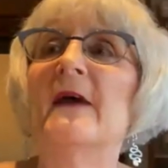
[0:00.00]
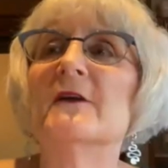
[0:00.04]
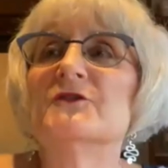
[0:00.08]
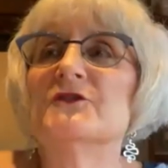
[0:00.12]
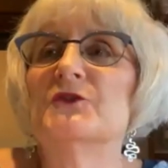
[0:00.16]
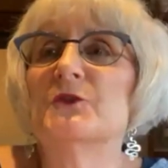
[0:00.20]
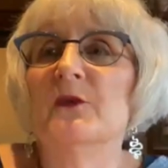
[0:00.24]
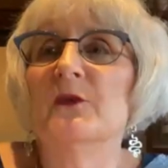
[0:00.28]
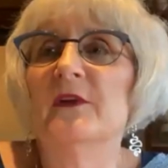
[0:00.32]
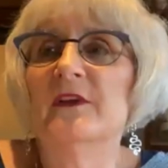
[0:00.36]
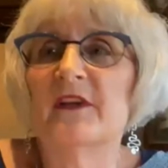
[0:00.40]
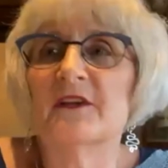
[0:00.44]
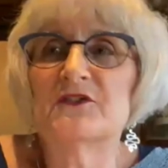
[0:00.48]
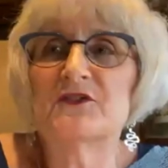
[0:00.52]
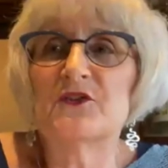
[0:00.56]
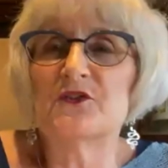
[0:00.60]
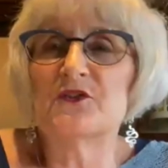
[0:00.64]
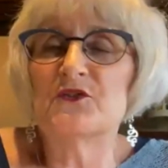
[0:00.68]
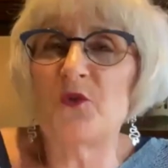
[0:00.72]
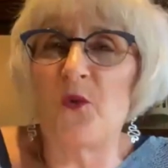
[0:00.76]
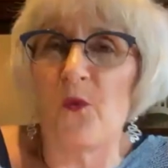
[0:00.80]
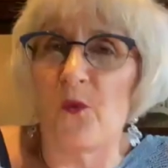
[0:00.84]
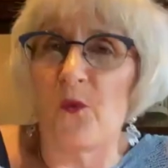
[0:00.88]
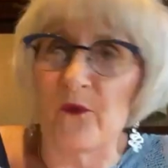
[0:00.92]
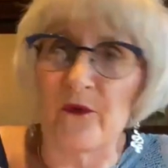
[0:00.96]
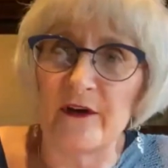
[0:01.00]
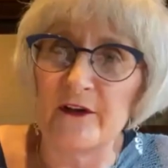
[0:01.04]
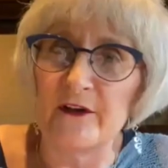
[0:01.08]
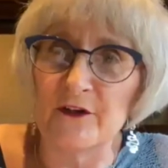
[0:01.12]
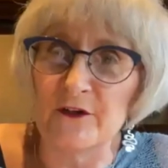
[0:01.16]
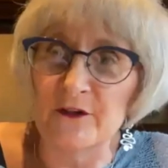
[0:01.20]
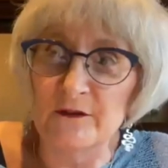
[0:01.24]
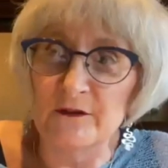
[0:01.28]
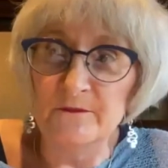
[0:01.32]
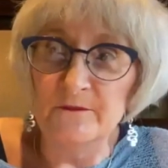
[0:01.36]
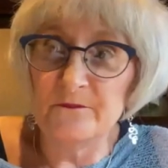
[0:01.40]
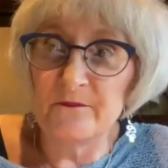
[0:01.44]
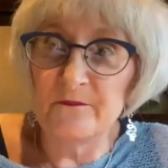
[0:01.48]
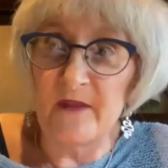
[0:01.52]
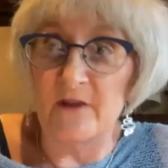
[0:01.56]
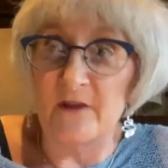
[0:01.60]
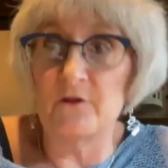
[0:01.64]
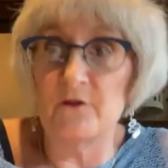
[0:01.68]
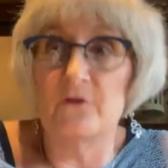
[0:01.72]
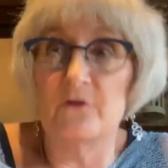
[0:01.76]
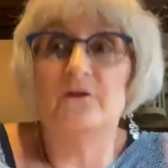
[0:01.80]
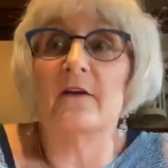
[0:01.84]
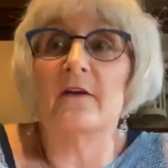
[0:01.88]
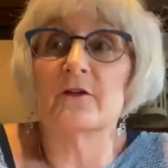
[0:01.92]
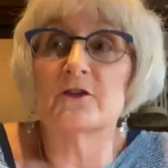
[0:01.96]
doing a tutorial and
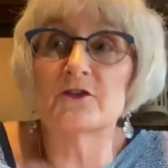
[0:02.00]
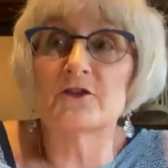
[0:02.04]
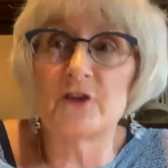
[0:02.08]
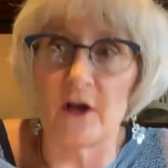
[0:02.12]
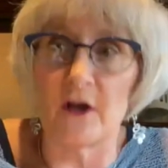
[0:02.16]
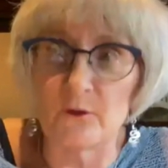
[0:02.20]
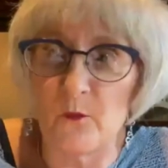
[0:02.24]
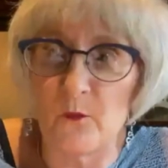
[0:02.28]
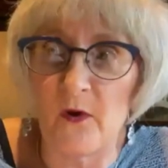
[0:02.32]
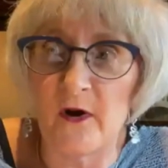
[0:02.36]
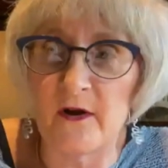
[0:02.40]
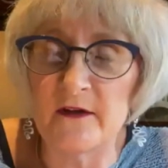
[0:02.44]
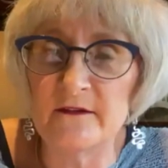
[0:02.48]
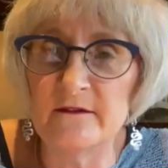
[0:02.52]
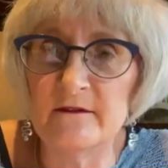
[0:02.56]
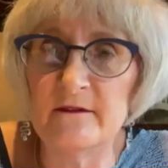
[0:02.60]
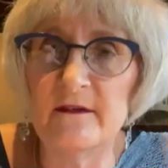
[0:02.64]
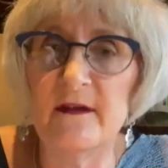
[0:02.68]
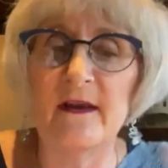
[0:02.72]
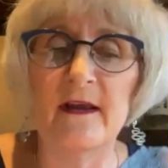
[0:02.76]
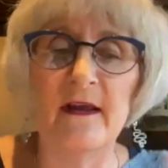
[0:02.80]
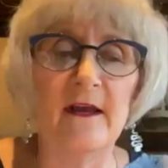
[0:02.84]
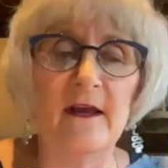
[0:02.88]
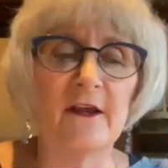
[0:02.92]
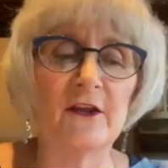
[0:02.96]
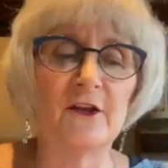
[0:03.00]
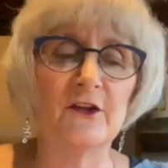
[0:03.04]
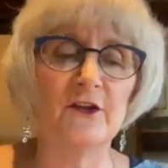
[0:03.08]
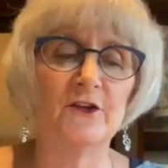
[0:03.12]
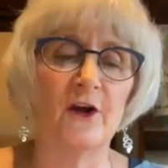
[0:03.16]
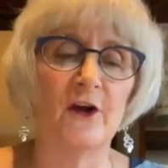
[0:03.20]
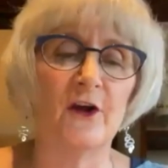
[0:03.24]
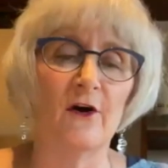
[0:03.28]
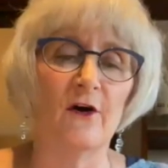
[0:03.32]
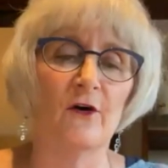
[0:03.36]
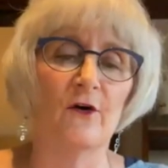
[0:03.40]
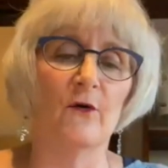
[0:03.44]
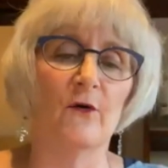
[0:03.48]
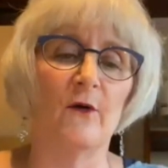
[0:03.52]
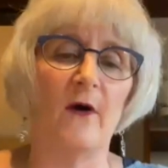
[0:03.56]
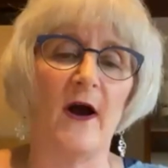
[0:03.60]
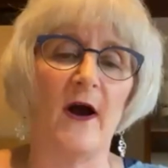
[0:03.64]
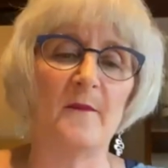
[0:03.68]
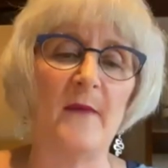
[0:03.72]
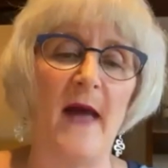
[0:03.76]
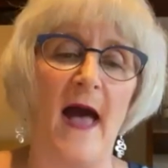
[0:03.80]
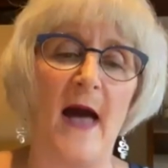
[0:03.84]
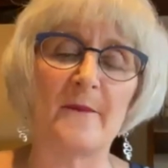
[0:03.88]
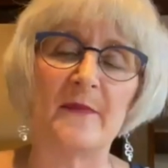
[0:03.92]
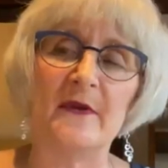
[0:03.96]
you've never done one, you know,
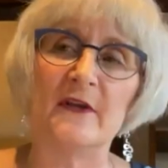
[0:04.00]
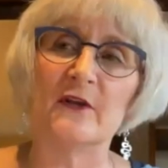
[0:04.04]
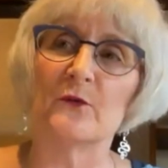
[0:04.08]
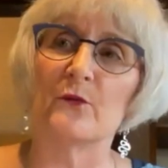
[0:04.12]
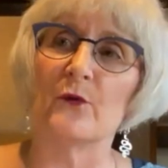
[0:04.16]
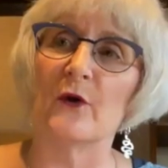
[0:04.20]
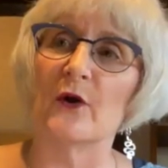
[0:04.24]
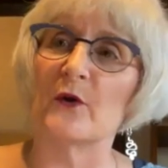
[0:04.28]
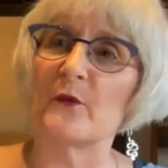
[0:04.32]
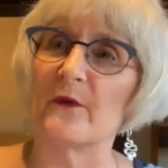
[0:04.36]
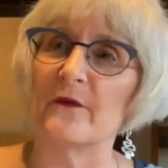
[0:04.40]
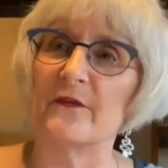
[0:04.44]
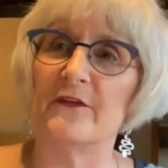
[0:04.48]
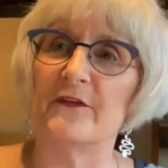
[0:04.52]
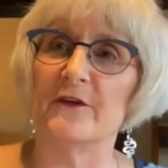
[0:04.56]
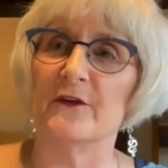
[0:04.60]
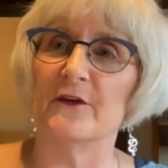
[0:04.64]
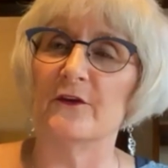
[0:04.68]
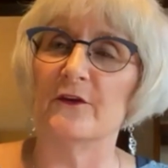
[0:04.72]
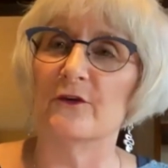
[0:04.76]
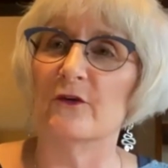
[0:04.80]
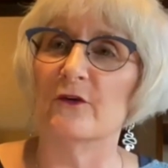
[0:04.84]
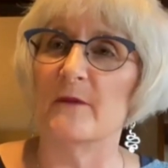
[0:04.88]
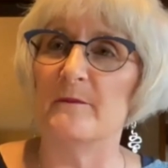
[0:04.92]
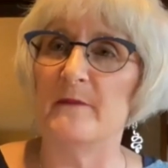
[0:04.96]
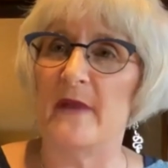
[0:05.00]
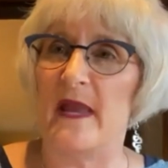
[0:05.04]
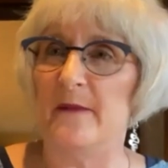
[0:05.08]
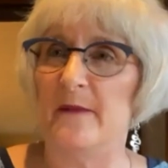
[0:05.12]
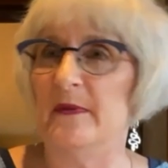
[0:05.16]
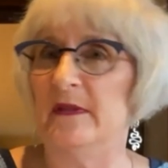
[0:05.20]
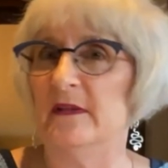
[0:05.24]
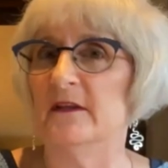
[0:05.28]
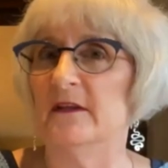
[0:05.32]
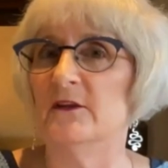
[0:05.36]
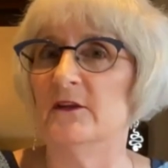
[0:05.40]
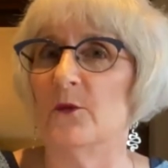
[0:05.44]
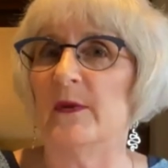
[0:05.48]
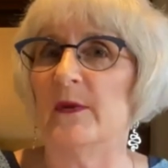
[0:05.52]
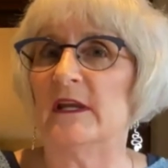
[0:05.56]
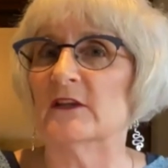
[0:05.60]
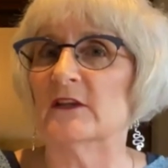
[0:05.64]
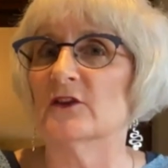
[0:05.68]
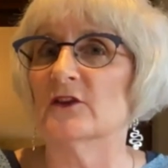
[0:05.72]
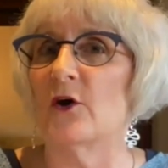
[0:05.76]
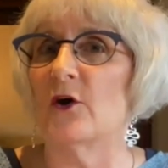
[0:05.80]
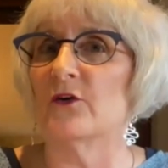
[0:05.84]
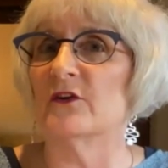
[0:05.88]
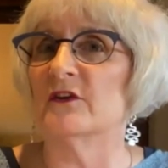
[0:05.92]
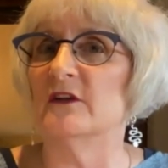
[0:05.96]
I'm happy to work with you and maybe you know, we can
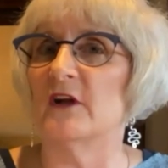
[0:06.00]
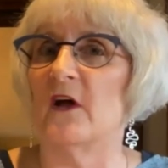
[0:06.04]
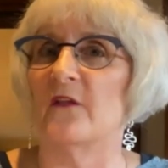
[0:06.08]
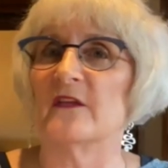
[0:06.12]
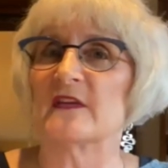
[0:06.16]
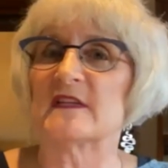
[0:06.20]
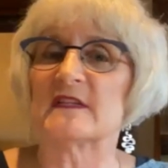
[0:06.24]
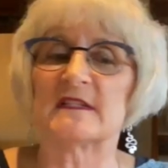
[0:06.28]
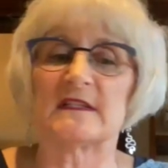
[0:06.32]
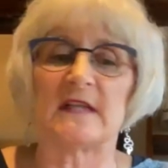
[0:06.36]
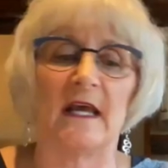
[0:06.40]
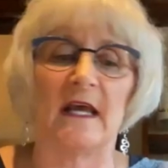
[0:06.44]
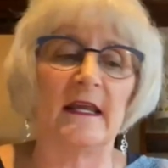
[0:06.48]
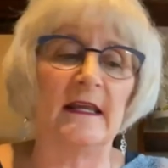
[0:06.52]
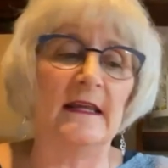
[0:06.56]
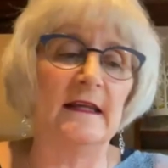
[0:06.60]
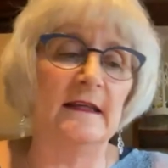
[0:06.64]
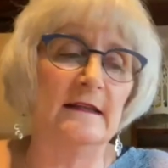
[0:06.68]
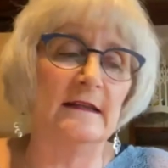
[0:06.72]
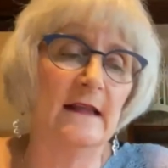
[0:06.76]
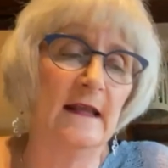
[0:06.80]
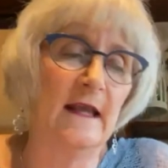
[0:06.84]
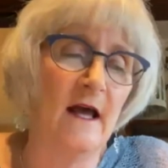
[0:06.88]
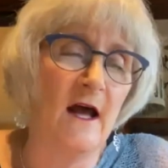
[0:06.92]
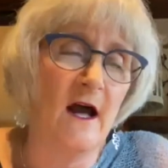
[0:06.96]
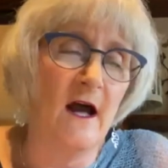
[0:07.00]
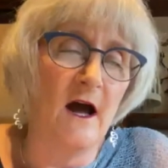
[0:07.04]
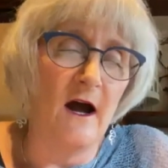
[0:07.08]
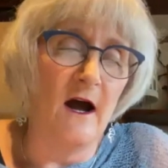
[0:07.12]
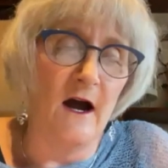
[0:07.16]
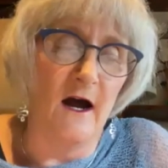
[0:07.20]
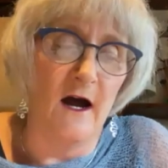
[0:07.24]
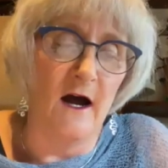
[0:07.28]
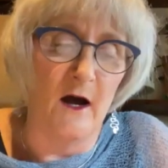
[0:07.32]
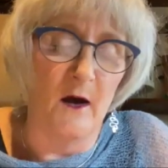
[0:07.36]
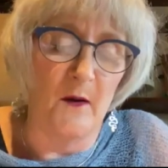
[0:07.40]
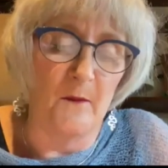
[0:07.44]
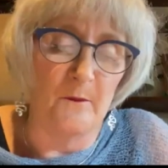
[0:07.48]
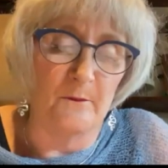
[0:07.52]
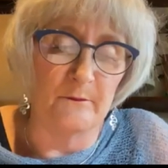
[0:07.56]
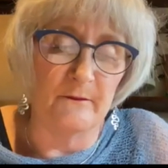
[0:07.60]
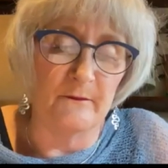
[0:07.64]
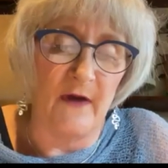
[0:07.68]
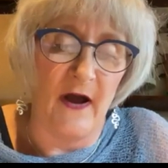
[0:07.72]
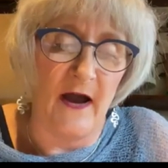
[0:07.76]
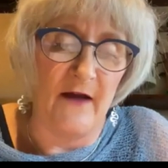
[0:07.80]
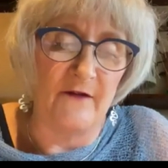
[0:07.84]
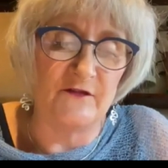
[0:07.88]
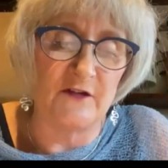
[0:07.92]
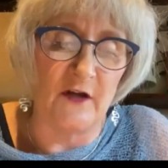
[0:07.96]
load it on the site. Um,
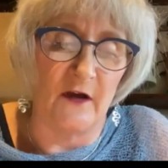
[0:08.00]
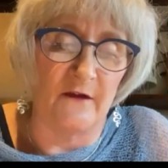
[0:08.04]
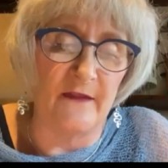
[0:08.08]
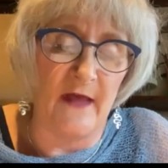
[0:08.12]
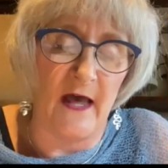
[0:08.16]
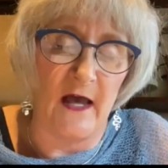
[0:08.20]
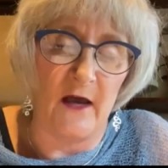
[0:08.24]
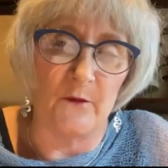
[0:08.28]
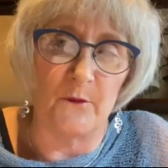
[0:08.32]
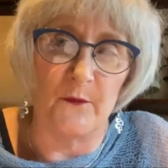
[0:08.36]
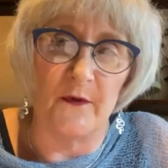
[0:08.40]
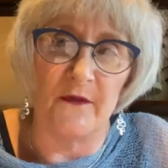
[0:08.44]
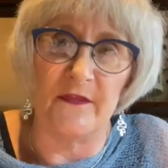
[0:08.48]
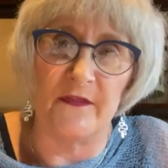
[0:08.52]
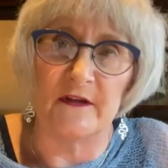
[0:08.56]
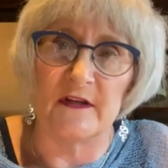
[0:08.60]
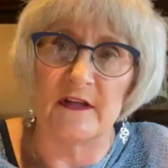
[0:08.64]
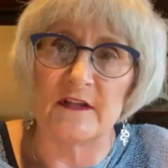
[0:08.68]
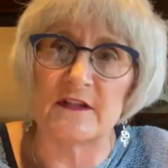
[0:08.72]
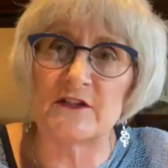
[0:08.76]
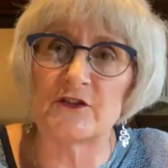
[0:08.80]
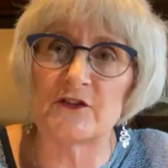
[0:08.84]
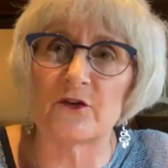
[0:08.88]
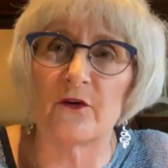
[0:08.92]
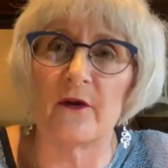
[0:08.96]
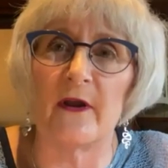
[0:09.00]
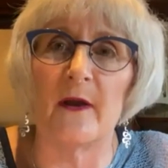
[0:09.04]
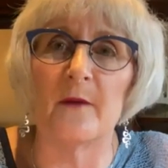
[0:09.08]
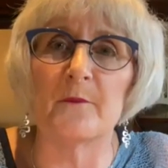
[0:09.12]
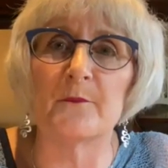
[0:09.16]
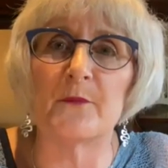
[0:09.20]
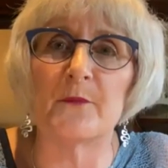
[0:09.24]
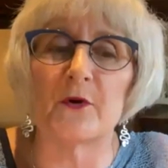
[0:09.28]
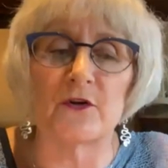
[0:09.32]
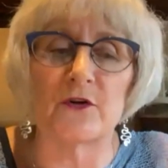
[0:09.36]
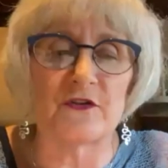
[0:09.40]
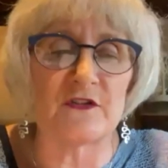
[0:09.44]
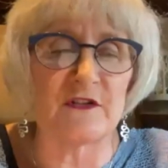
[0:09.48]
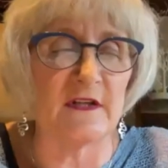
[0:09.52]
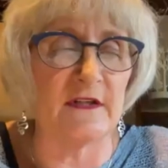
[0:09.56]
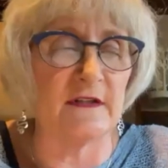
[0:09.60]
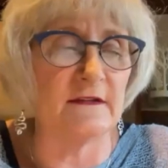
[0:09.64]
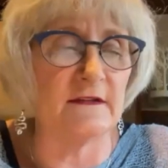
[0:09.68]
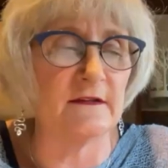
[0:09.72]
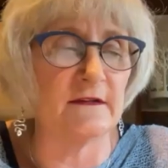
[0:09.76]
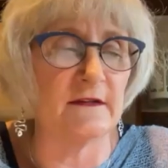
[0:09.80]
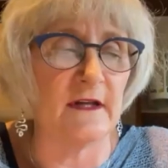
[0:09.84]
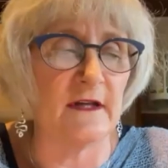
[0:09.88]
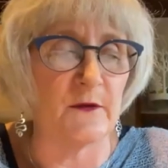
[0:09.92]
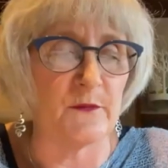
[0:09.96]
I've done that with an Instagram
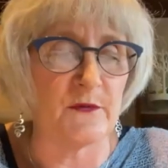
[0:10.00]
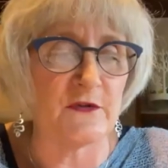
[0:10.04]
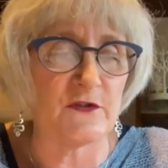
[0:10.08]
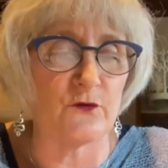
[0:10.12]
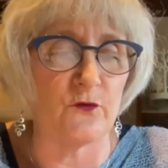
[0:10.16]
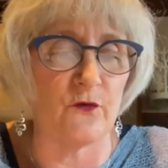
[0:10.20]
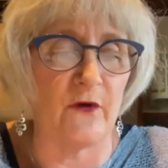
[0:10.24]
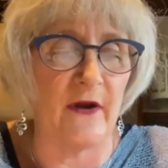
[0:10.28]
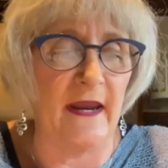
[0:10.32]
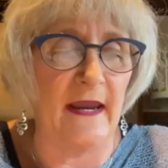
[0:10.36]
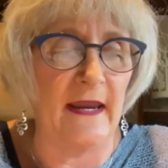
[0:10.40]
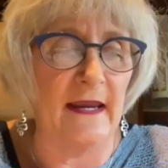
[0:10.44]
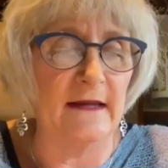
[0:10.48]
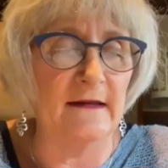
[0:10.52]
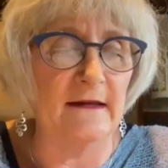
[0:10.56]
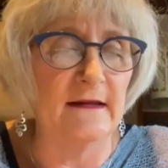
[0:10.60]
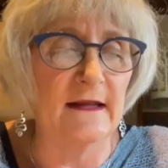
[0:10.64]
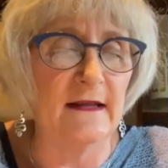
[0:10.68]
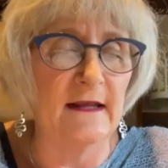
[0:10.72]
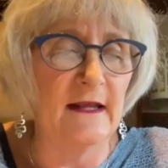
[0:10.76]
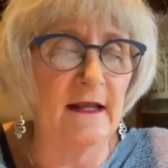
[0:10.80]
person. It was great.